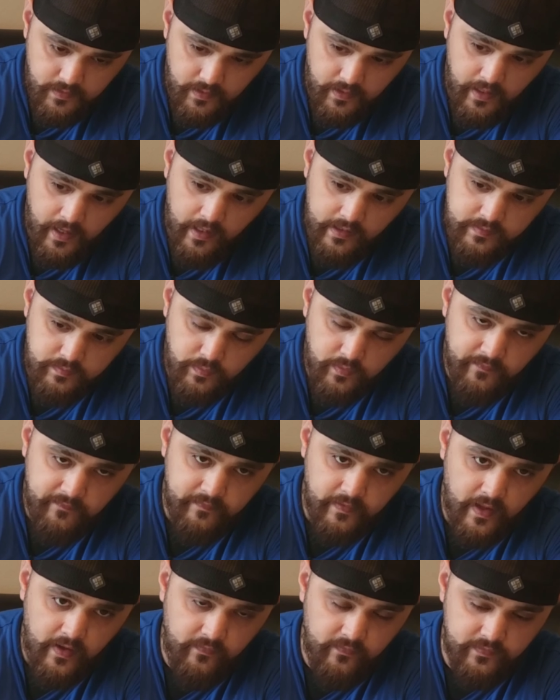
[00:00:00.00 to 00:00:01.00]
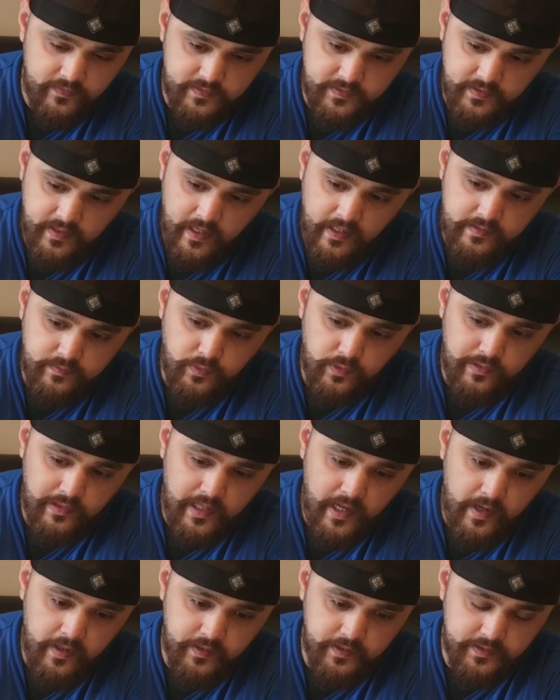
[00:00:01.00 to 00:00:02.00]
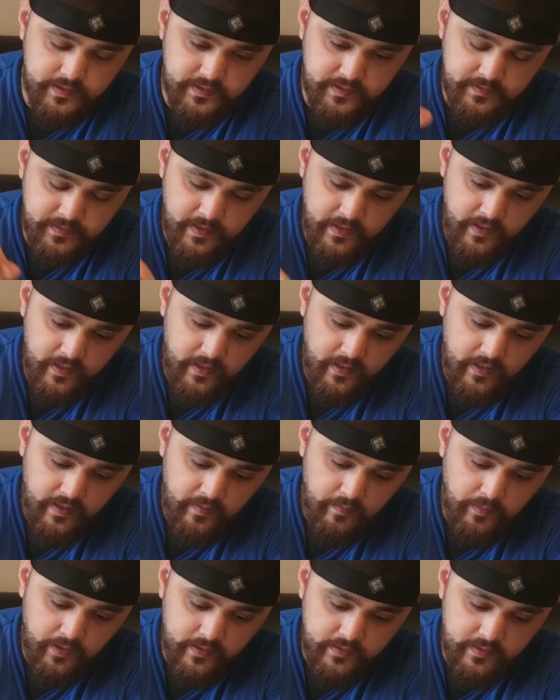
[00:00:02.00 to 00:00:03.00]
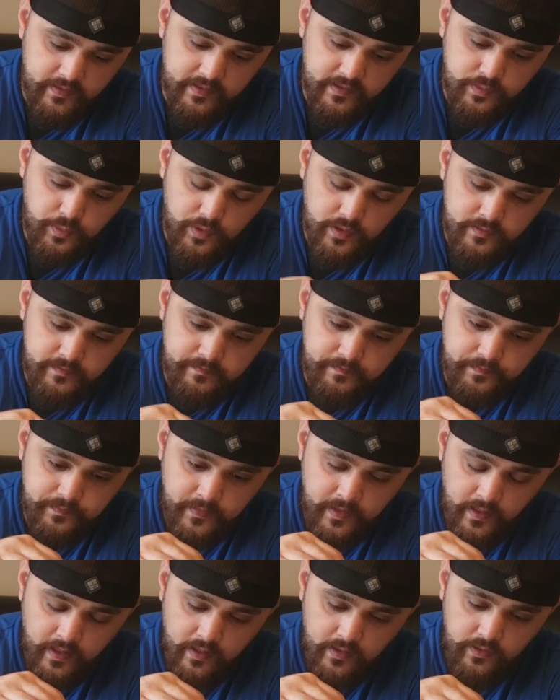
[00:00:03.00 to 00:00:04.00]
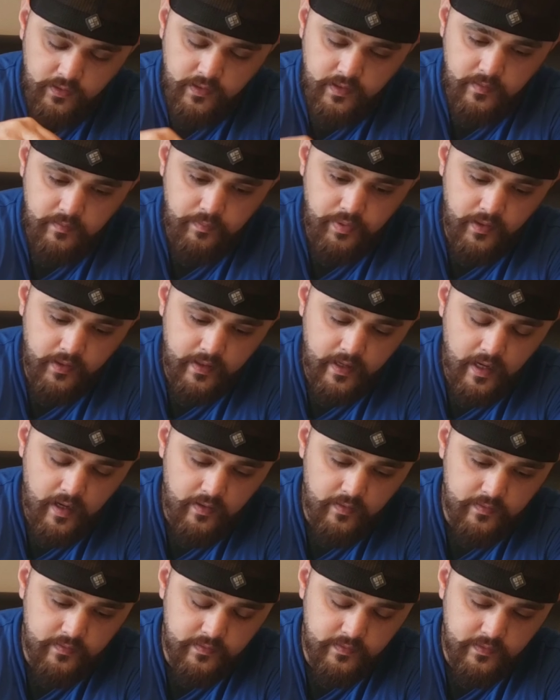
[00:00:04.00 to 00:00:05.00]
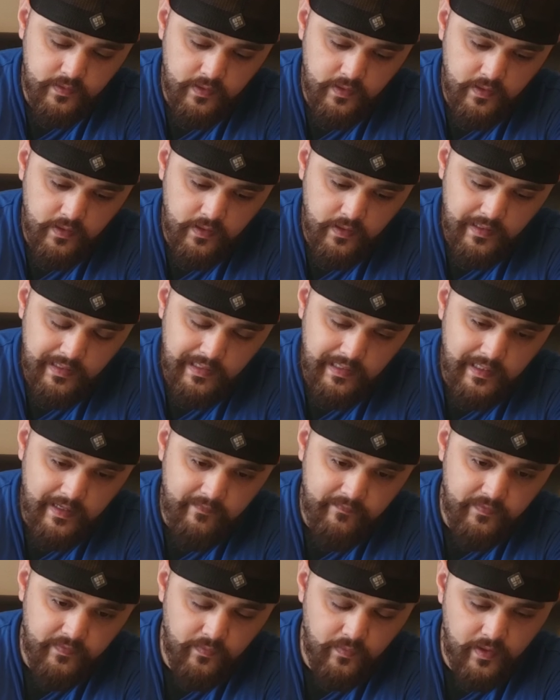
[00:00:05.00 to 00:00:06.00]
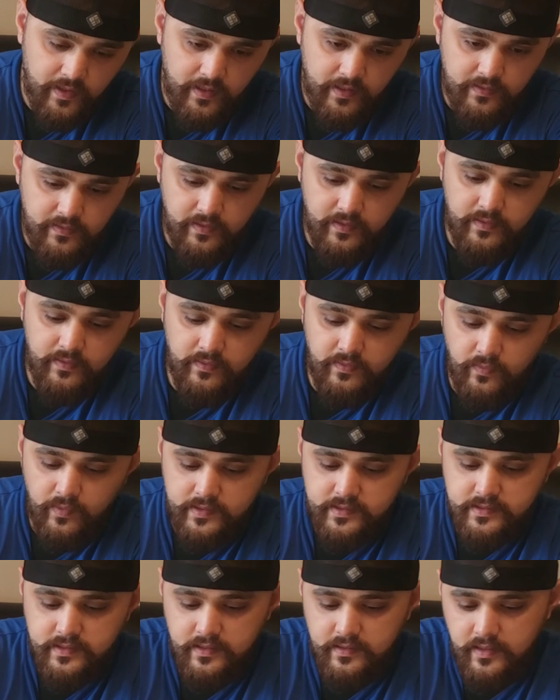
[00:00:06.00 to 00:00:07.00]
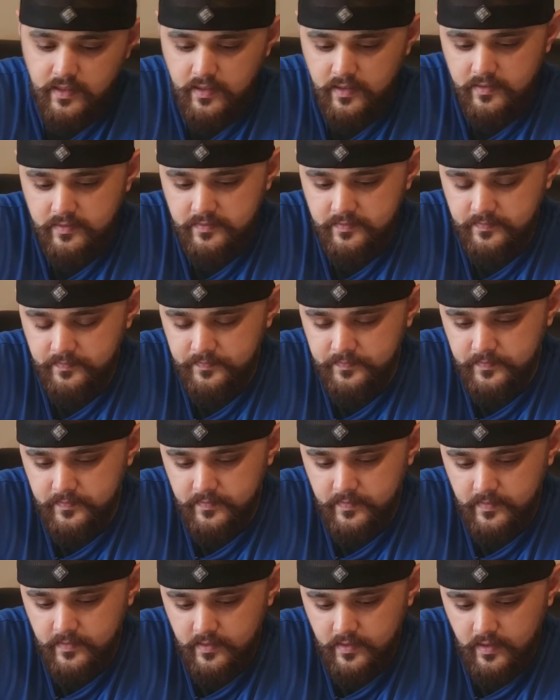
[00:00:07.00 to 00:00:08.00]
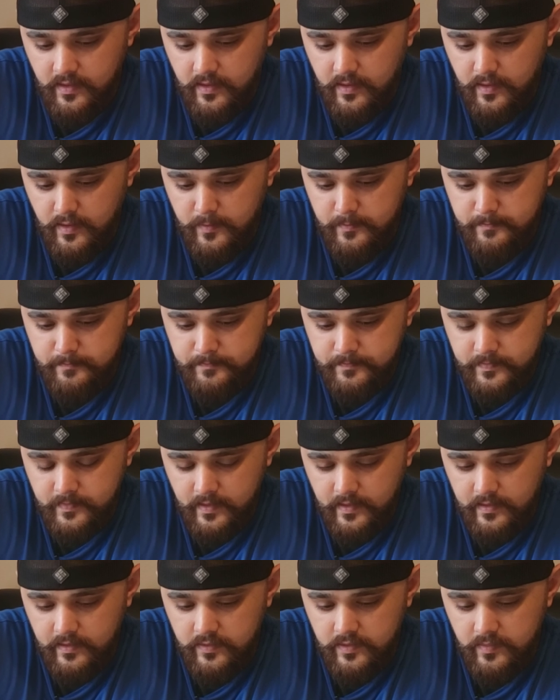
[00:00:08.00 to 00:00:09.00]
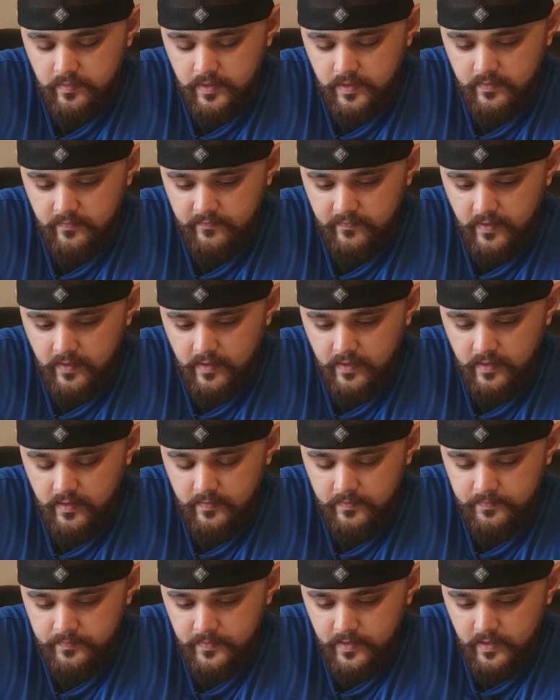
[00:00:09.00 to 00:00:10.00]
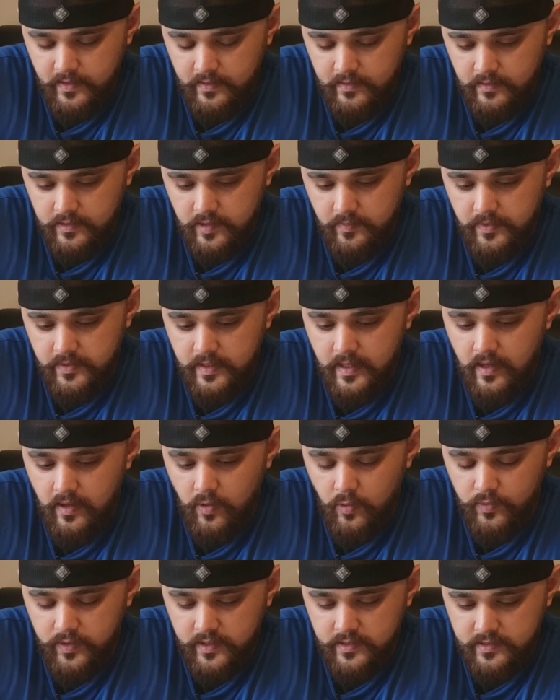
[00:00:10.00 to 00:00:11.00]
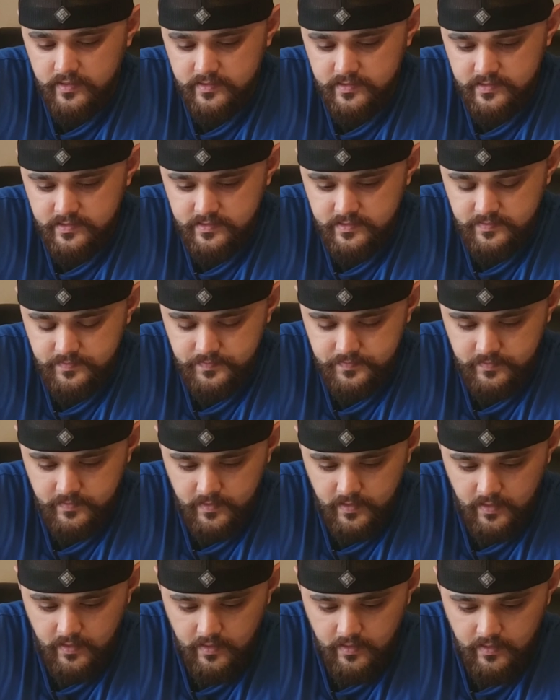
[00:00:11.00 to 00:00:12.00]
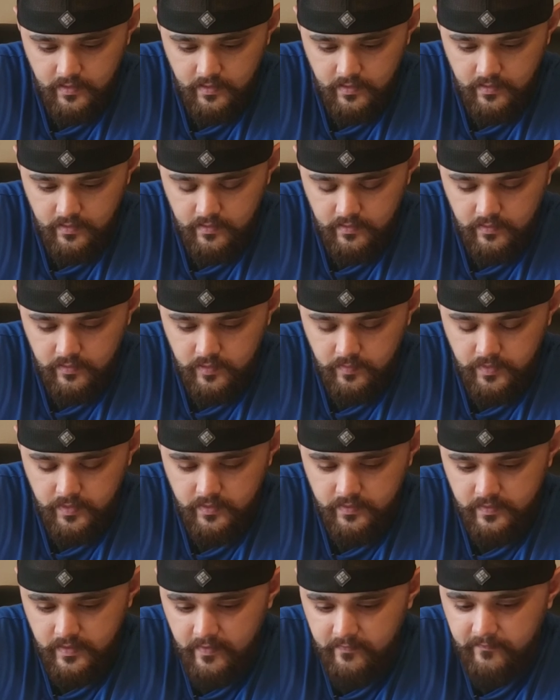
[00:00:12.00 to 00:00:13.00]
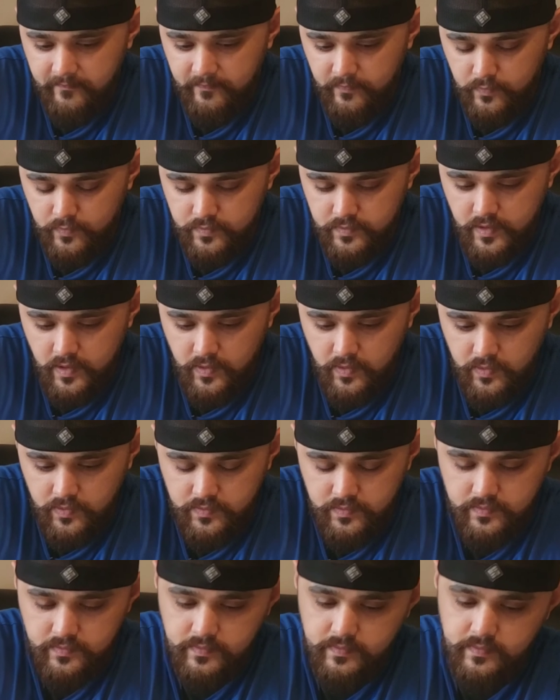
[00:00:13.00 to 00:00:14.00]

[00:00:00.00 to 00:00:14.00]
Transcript: It has more flavors. It has more layers. But this one, you can pick out left and right what's in there. A little bit of that oakiness, a little bit of that fruit note.